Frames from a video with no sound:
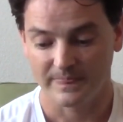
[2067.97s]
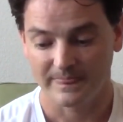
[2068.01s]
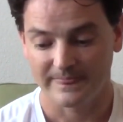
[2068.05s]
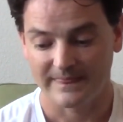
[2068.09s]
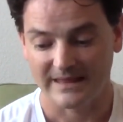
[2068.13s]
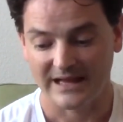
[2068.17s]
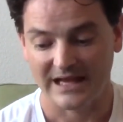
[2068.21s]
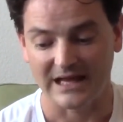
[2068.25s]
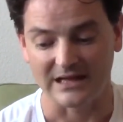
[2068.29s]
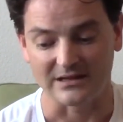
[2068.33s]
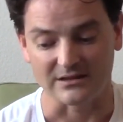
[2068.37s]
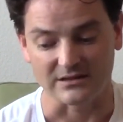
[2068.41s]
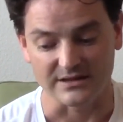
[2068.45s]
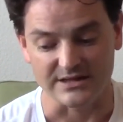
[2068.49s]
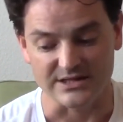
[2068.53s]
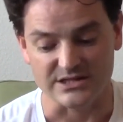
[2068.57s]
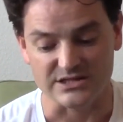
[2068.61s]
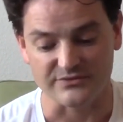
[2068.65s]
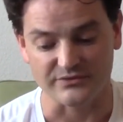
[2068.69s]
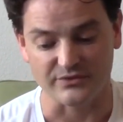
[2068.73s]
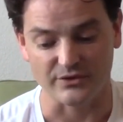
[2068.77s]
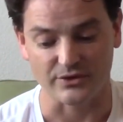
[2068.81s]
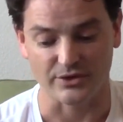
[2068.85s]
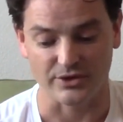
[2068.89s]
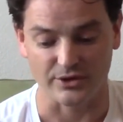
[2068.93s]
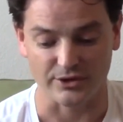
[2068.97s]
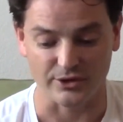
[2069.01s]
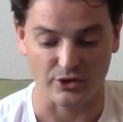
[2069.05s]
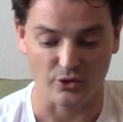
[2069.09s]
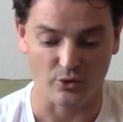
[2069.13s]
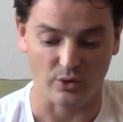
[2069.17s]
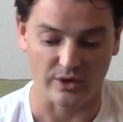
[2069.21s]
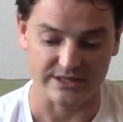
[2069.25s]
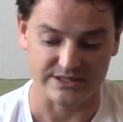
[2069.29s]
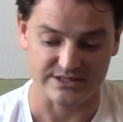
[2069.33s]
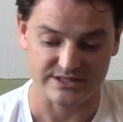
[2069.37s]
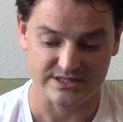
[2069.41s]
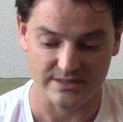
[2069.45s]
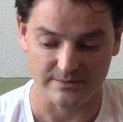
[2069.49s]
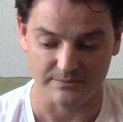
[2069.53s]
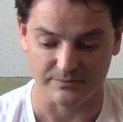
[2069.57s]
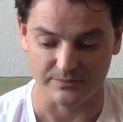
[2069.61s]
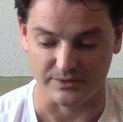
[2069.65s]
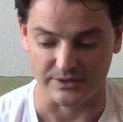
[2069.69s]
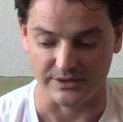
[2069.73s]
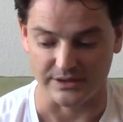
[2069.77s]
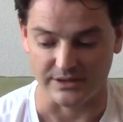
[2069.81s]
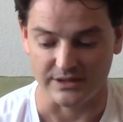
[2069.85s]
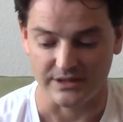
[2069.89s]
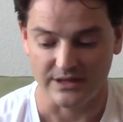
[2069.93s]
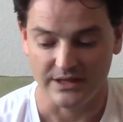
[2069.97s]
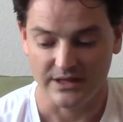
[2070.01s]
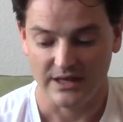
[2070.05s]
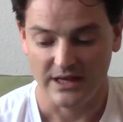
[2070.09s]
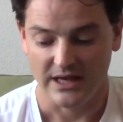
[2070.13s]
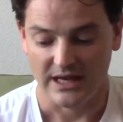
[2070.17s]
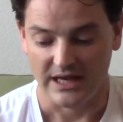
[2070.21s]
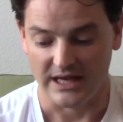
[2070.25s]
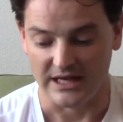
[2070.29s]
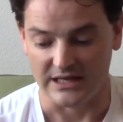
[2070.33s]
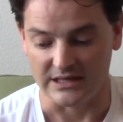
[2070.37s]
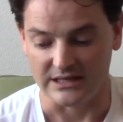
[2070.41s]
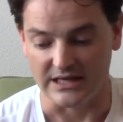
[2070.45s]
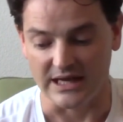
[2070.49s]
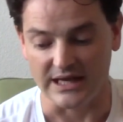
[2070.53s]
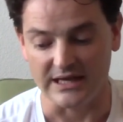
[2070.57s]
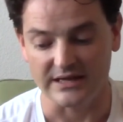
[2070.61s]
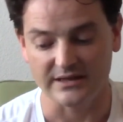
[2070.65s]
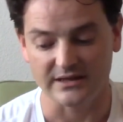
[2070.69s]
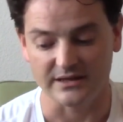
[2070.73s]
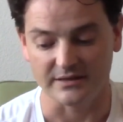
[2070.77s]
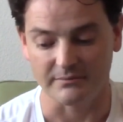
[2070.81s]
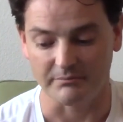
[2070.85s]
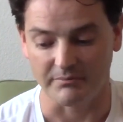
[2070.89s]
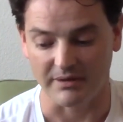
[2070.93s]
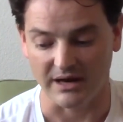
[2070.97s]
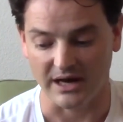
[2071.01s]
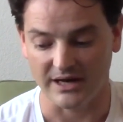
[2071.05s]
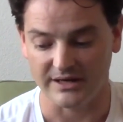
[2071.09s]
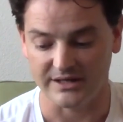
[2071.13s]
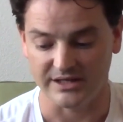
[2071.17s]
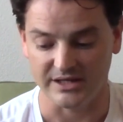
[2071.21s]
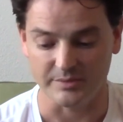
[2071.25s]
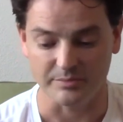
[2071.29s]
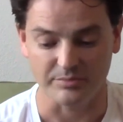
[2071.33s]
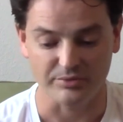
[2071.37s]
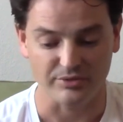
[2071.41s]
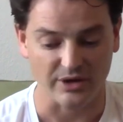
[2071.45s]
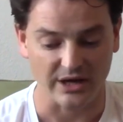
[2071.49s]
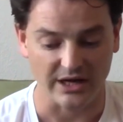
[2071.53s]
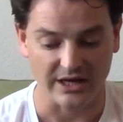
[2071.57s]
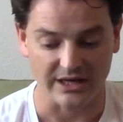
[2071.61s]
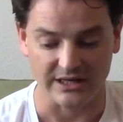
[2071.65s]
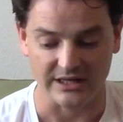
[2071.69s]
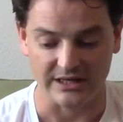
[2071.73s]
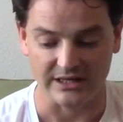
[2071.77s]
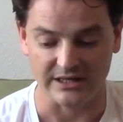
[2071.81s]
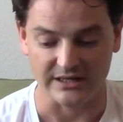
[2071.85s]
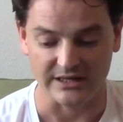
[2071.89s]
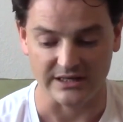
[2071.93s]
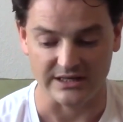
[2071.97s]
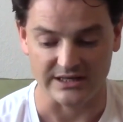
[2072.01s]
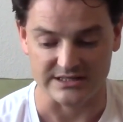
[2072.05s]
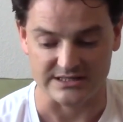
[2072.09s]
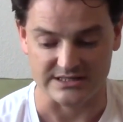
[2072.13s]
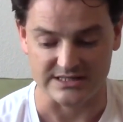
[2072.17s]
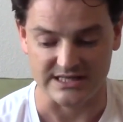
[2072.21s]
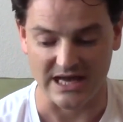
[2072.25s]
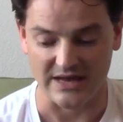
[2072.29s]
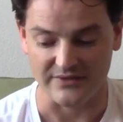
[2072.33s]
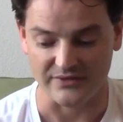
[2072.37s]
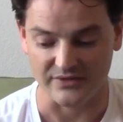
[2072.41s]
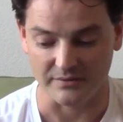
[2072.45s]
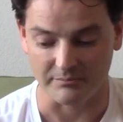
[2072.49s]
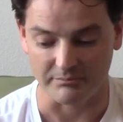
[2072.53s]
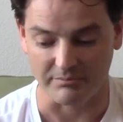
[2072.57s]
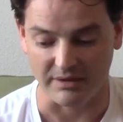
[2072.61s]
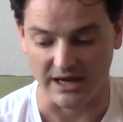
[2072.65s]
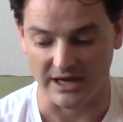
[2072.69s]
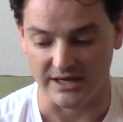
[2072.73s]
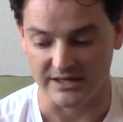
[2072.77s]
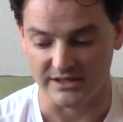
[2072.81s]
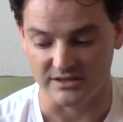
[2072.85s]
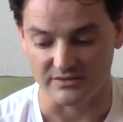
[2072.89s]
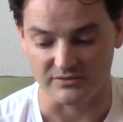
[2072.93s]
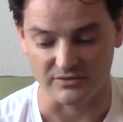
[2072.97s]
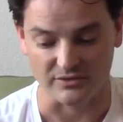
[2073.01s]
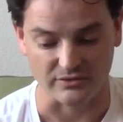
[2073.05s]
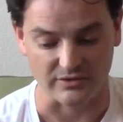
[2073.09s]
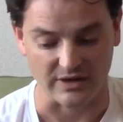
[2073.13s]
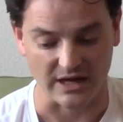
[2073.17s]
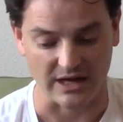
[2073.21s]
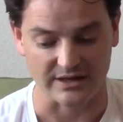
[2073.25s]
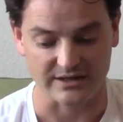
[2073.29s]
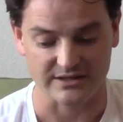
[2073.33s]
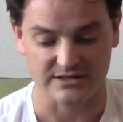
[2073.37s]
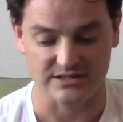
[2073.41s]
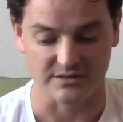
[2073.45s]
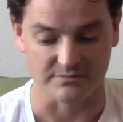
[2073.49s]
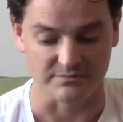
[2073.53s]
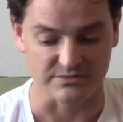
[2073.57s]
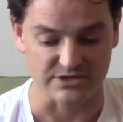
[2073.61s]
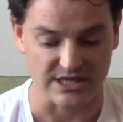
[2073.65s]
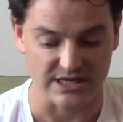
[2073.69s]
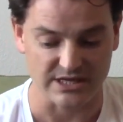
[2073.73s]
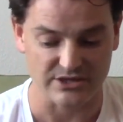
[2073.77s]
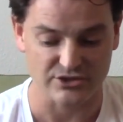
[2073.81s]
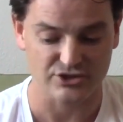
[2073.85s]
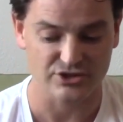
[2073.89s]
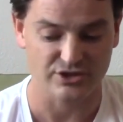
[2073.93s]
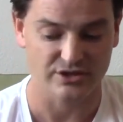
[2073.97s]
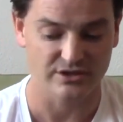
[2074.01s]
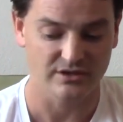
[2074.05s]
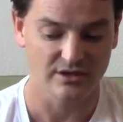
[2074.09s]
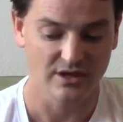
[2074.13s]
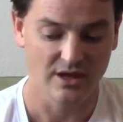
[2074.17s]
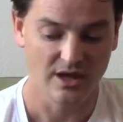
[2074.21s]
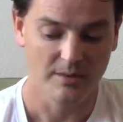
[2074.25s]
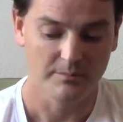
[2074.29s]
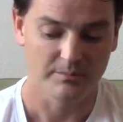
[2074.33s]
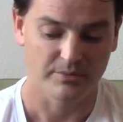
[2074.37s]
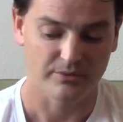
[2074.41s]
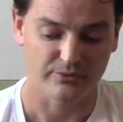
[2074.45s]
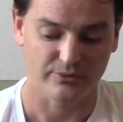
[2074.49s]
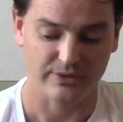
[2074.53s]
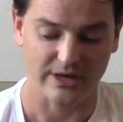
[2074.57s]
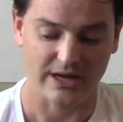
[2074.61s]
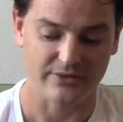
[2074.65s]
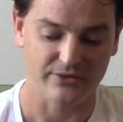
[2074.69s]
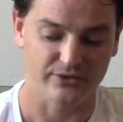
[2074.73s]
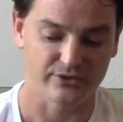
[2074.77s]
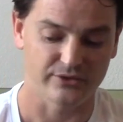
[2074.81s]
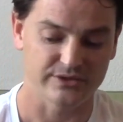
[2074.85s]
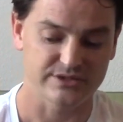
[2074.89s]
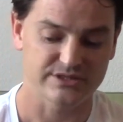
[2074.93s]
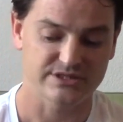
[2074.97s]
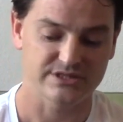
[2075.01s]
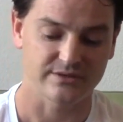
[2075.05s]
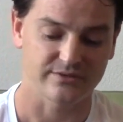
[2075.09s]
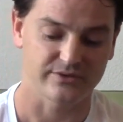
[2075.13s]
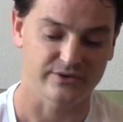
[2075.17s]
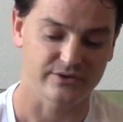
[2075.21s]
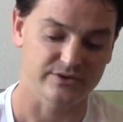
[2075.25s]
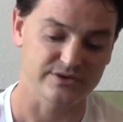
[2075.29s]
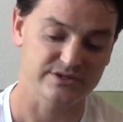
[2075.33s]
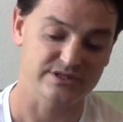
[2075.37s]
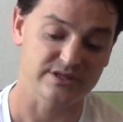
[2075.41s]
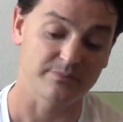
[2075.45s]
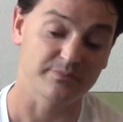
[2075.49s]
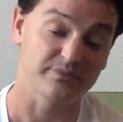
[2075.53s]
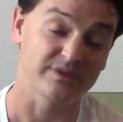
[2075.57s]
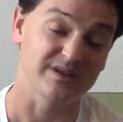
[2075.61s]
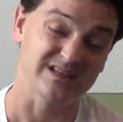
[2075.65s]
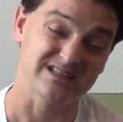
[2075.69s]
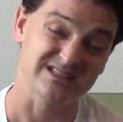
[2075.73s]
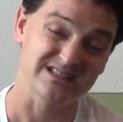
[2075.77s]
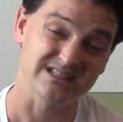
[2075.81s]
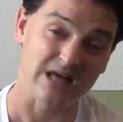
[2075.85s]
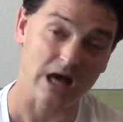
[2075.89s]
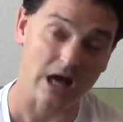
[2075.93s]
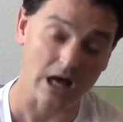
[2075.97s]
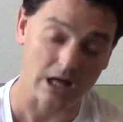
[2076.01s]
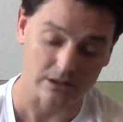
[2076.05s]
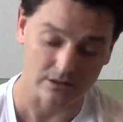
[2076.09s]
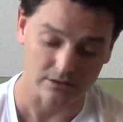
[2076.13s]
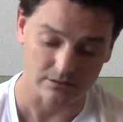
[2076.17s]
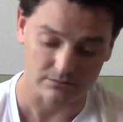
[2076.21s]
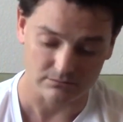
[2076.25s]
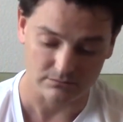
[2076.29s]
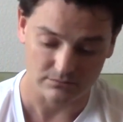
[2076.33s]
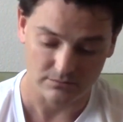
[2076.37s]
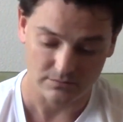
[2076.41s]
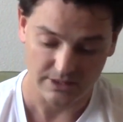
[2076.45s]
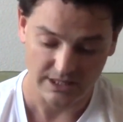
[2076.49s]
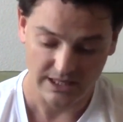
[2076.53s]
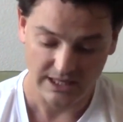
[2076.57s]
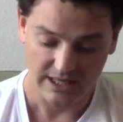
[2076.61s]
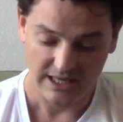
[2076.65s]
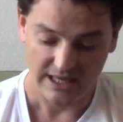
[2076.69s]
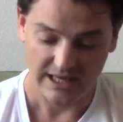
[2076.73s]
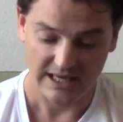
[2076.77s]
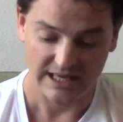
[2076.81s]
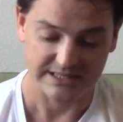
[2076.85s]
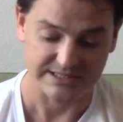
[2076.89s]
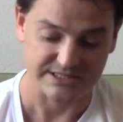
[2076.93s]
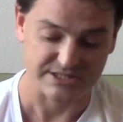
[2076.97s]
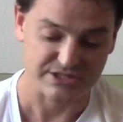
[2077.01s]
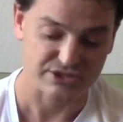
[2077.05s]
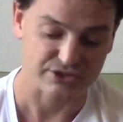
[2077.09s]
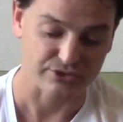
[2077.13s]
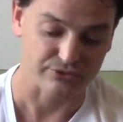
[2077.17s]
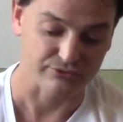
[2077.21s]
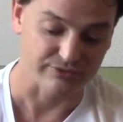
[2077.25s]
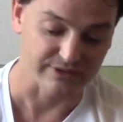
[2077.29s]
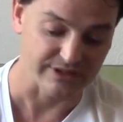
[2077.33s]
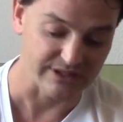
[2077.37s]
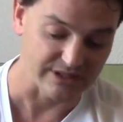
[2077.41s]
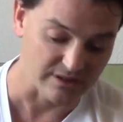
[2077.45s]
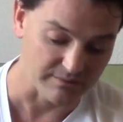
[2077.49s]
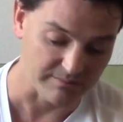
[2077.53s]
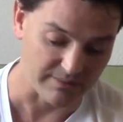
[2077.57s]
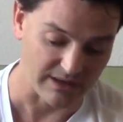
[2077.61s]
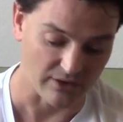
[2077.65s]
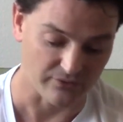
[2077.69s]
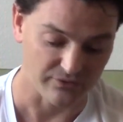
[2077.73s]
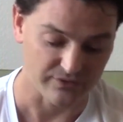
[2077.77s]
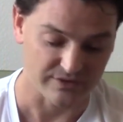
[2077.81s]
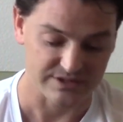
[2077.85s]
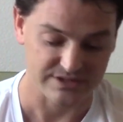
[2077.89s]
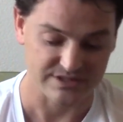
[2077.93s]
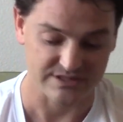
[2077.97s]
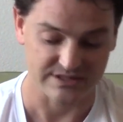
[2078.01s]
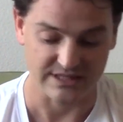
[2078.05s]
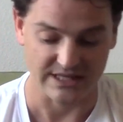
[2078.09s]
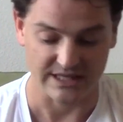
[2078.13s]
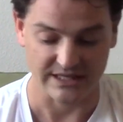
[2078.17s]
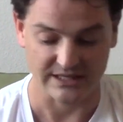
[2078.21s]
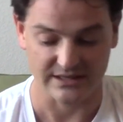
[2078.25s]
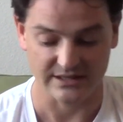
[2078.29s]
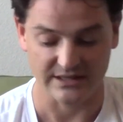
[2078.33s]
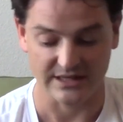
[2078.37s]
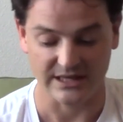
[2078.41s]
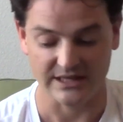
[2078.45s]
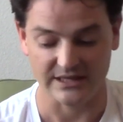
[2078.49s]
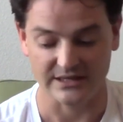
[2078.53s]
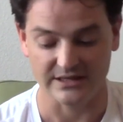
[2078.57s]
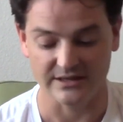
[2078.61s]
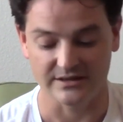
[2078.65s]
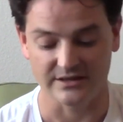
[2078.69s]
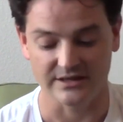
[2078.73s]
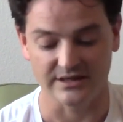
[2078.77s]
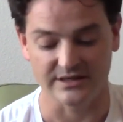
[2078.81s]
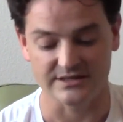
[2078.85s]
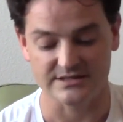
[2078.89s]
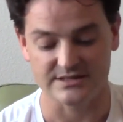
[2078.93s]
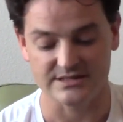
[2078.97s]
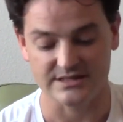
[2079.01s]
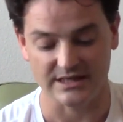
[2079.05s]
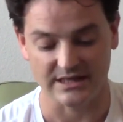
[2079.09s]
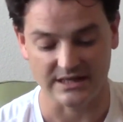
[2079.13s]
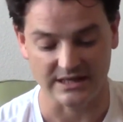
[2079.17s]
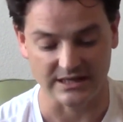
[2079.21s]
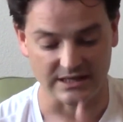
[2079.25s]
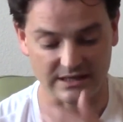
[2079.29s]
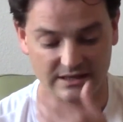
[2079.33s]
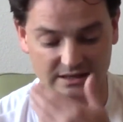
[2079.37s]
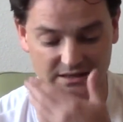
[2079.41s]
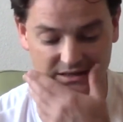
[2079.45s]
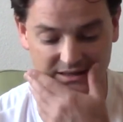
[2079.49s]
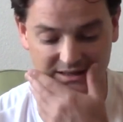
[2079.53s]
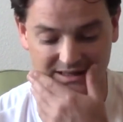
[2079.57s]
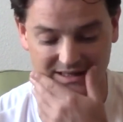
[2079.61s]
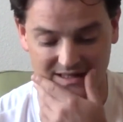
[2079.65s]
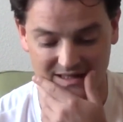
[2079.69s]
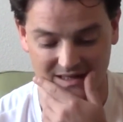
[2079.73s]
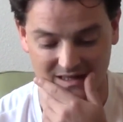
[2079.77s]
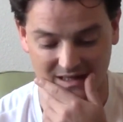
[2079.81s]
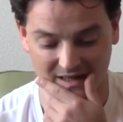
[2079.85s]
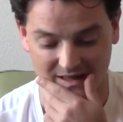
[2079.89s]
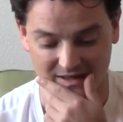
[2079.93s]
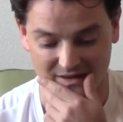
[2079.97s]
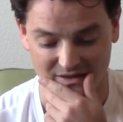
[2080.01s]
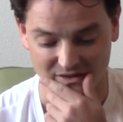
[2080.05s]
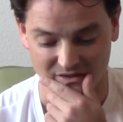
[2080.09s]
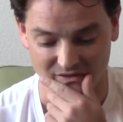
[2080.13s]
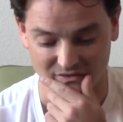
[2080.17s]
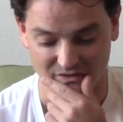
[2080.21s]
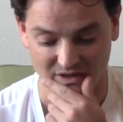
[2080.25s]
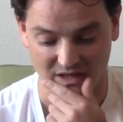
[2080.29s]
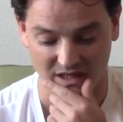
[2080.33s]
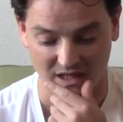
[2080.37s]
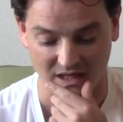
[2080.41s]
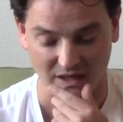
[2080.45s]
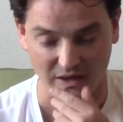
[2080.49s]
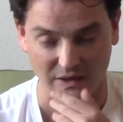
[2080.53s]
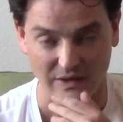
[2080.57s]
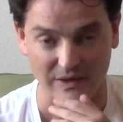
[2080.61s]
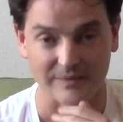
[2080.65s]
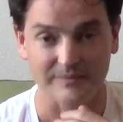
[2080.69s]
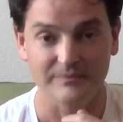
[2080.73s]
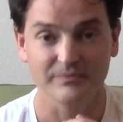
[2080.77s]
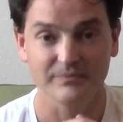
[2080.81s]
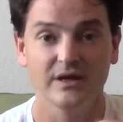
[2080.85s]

at least for her, quite simply. a naked body praying is not the body of erotic temptation, but rather there is something solemn and serene about this nakedness in the light of God.